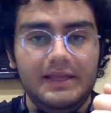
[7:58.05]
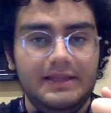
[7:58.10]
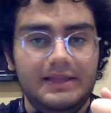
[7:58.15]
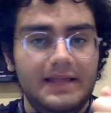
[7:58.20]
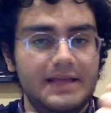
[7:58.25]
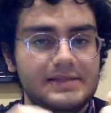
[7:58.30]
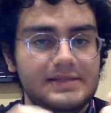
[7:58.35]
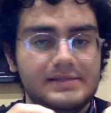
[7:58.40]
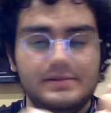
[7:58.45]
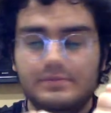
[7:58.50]

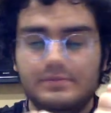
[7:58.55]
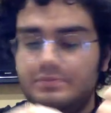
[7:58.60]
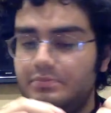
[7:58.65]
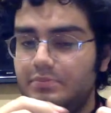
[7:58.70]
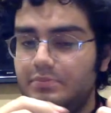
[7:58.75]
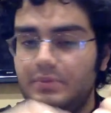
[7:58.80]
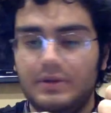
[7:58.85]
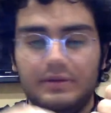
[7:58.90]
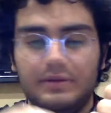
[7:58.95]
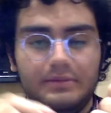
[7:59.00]
That's
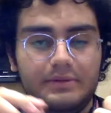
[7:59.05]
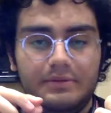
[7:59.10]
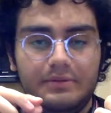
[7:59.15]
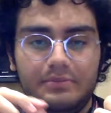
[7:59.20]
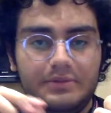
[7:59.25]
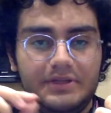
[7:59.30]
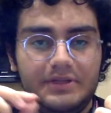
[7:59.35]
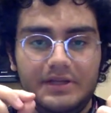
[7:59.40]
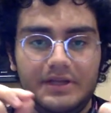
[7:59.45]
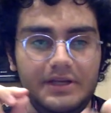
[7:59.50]

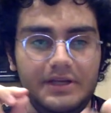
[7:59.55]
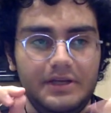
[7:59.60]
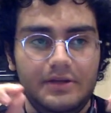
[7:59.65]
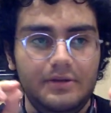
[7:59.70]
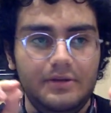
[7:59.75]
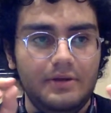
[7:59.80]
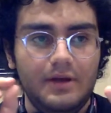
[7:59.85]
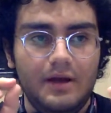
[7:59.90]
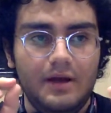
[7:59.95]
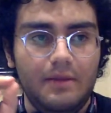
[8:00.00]
the
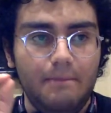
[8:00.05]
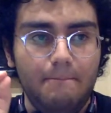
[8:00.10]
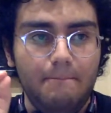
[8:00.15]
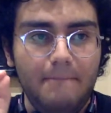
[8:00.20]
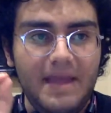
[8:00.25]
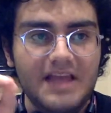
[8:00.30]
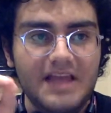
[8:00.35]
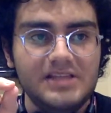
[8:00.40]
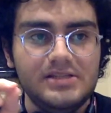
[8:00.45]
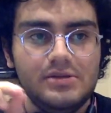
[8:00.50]

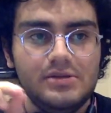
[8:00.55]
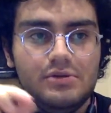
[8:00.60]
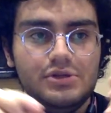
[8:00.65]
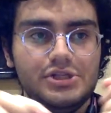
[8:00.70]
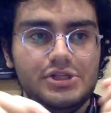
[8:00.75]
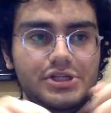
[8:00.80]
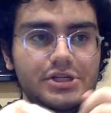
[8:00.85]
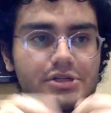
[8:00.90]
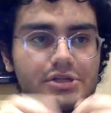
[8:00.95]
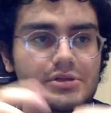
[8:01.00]
main
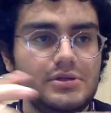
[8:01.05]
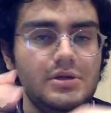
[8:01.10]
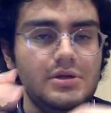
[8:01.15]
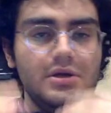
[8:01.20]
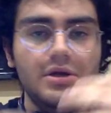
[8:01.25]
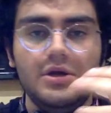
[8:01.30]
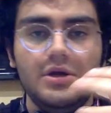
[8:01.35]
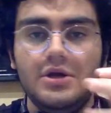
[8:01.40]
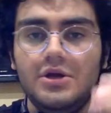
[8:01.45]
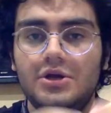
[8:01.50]
solution
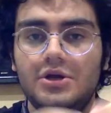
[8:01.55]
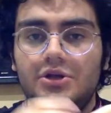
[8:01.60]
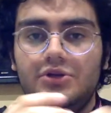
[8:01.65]
to